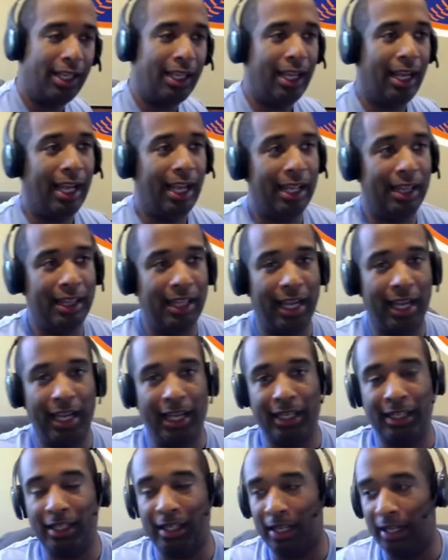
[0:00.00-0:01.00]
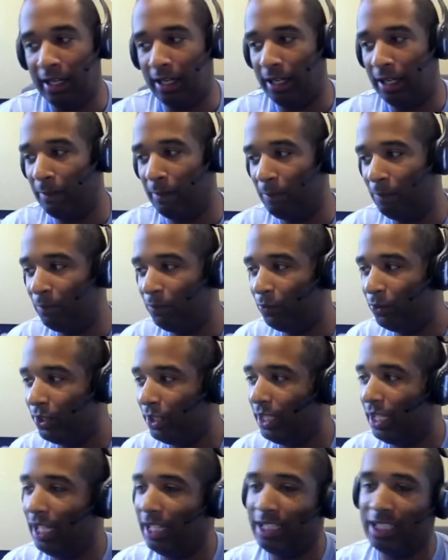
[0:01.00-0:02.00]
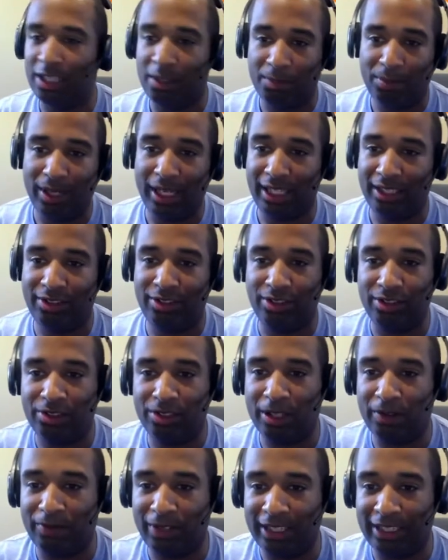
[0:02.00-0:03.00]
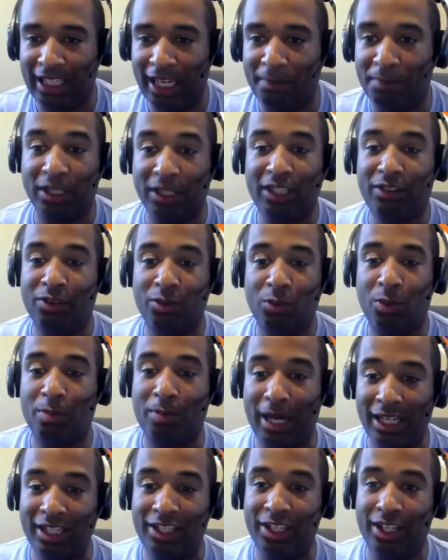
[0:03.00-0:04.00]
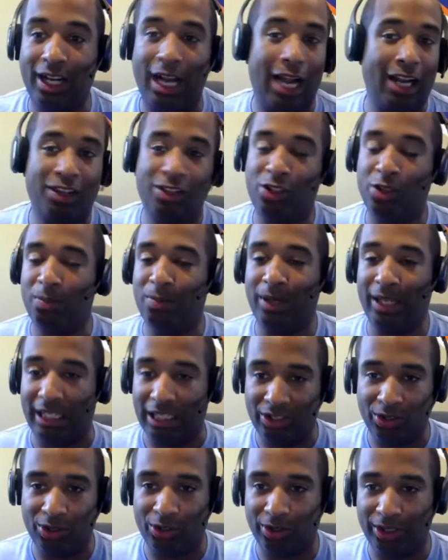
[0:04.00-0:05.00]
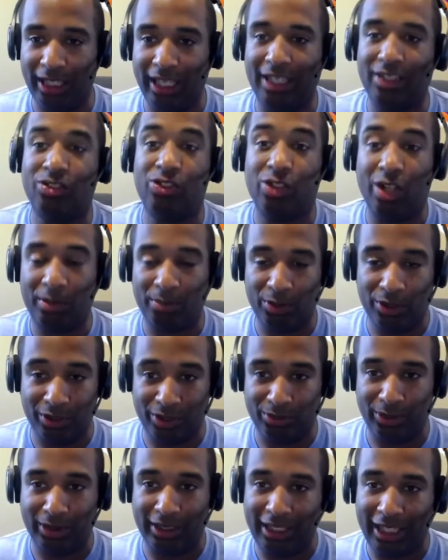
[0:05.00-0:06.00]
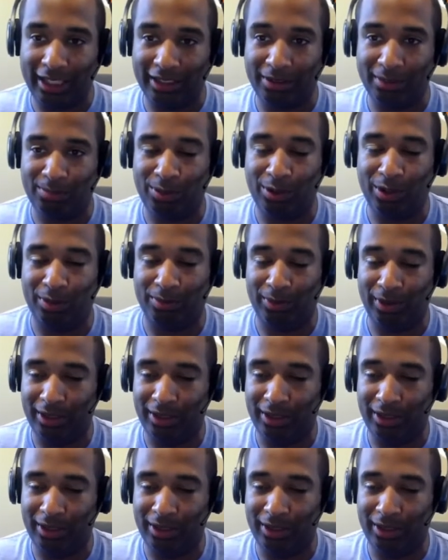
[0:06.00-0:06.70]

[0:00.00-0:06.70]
and then the planks and stuff like that. Believe it, with my gut, I could do planks all day, so I'm good with that department.